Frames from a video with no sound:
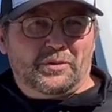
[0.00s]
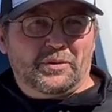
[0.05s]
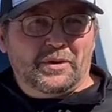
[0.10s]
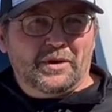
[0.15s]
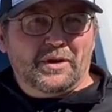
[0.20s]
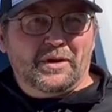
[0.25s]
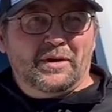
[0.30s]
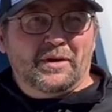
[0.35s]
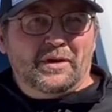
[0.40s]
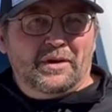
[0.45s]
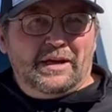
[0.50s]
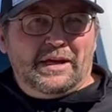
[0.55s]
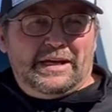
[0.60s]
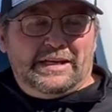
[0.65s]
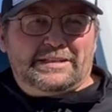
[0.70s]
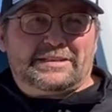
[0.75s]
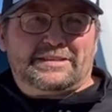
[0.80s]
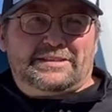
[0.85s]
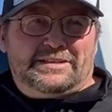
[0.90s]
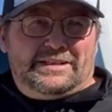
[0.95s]
Yeah
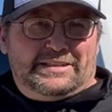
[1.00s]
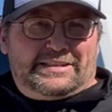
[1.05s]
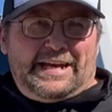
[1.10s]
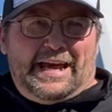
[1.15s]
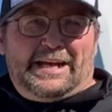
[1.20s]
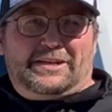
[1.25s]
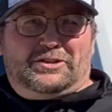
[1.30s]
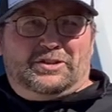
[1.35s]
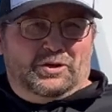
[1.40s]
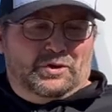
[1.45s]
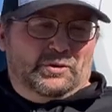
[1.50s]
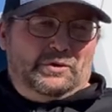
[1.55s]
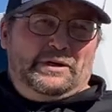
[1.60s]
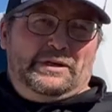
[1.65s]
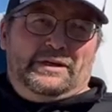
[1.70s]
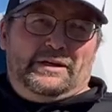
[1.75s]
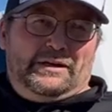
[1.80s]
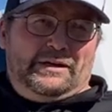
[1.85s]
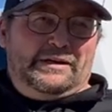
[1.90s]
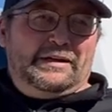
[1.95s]
it's the tattoo
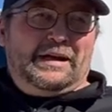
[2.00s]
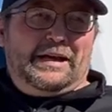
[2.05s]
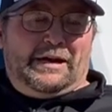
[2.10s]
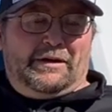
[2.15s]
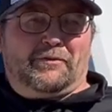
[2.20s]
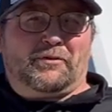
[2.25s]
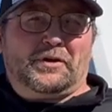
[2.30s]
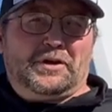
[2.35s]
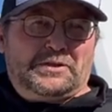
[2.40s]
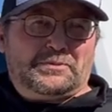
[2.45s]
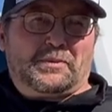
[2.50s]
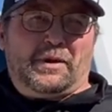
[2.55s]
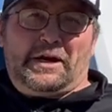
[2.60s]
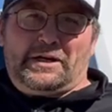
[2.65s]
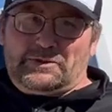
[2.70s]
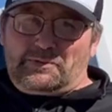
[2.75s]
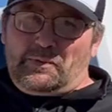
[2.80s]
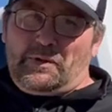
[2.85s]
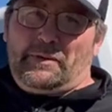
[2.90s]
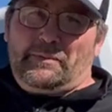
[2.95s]
in a in a freeze
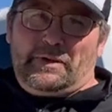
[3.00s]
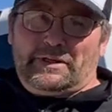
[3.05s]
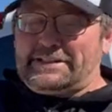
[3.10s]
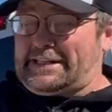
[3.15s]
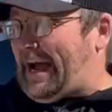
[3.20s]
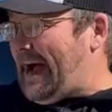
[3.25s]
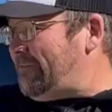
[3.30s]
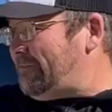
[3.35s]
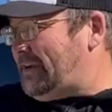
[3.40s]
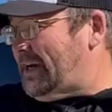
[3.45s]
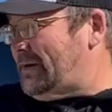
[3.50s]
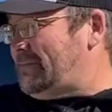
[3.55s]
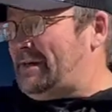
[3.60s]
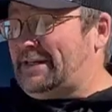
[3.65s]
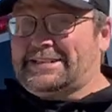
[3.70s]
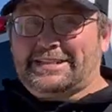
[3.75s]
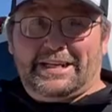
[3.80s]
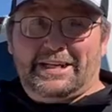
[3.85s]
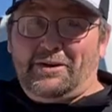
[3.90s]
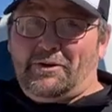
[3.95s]
brand is pretty much I've done
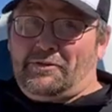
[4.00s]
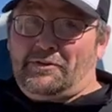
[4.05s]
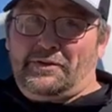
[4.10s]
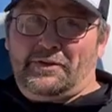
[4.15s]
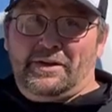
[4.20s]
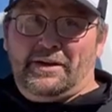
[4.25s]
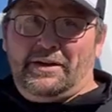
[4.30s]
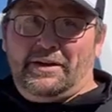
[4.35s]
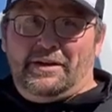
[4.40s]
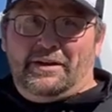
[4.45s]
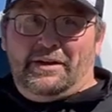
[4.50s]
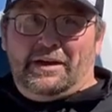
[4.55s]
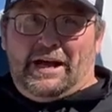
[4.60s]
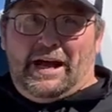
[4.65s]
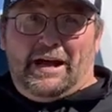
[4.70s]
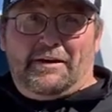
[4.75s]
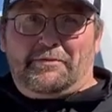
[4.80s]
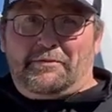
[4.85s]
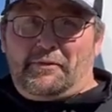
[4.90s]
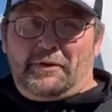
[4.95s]
myself. Yeah.
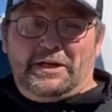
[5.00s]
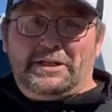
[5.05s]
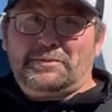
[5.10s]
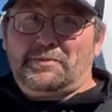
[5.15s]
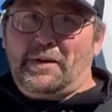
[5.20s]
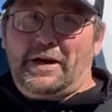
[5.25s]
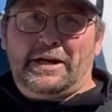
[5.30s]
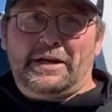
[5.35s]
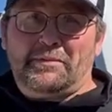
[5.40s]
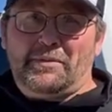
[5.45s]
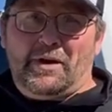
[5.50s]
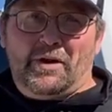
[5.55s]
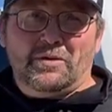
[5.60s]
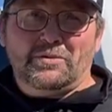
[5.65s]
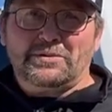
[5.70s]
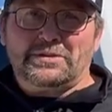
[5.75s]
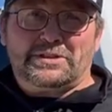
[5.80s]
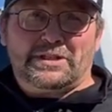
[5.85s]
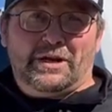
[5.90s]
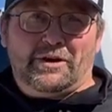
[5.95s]
I freeze branded my
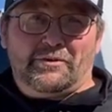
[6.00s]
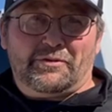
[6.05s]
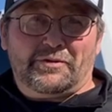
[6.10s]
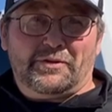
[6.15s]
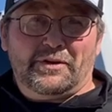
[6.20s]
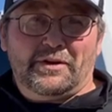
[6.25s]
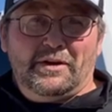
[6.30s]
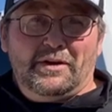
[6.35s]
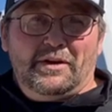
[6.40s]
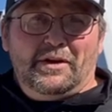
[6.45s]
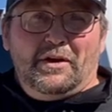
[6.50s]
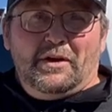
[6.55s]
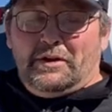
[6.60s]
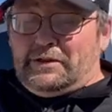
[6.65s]
own self. Oh no.